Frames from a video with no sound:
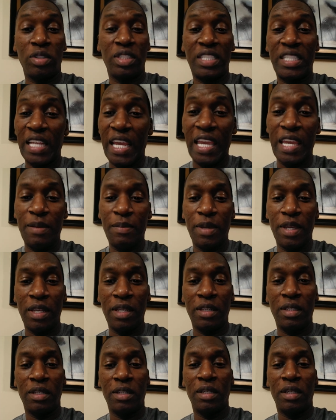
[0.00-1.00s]

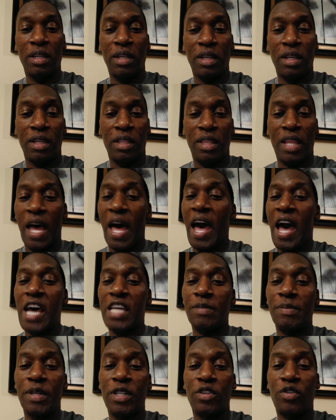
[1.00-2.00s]
Saban, the
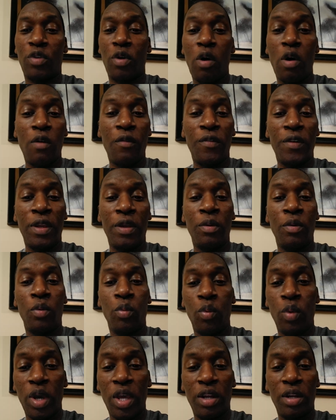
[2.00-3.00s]
Heisman Trophy
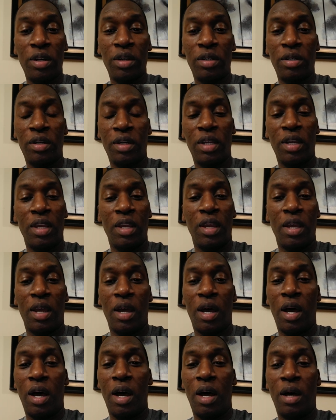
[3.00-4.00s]
winner,
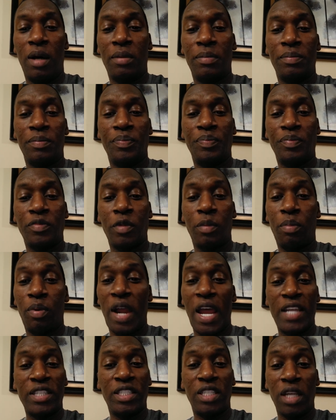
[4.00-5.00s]

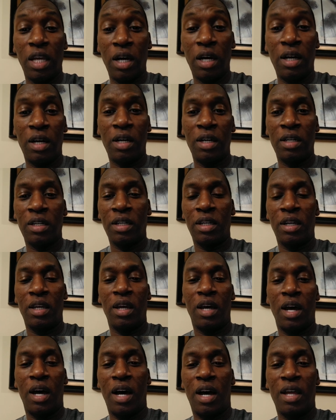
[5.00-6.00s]
Bryce Young,
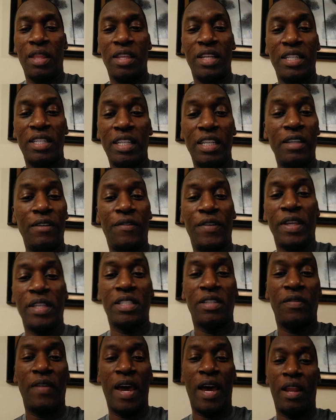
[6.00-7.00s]
the
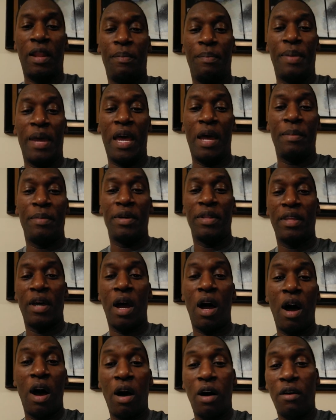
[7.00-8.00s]
defense of Alabama,
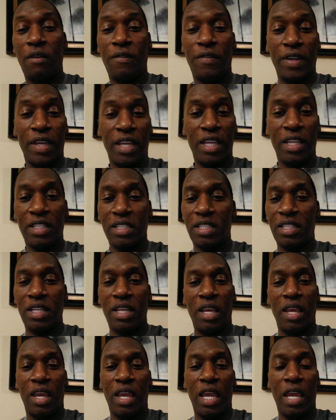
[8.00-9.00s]
the offense,
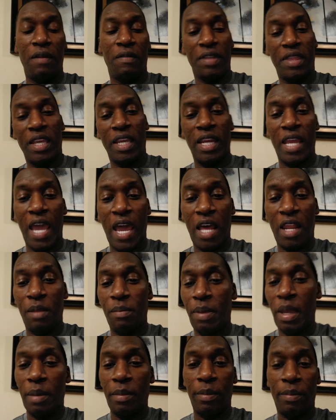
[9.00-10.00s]
everything that
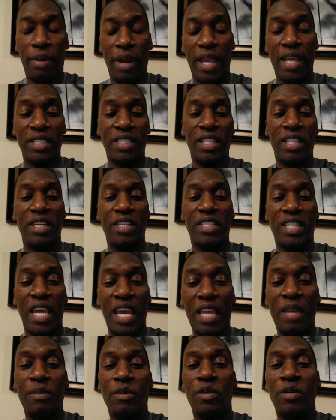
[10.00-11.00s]
Alabama brings to the
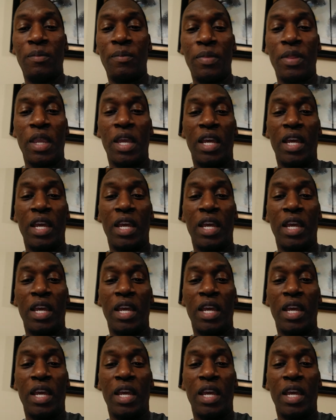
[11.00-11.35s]
table.